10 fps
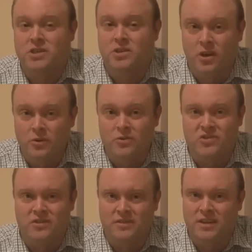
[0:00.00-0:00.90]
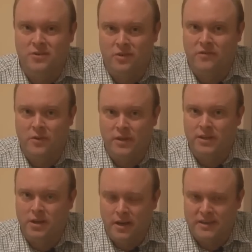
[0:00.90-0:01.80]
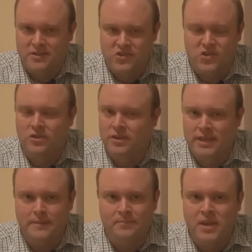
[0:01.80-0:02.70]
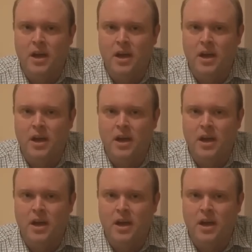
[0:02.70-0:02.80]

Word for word: knows that they're not very light, certainly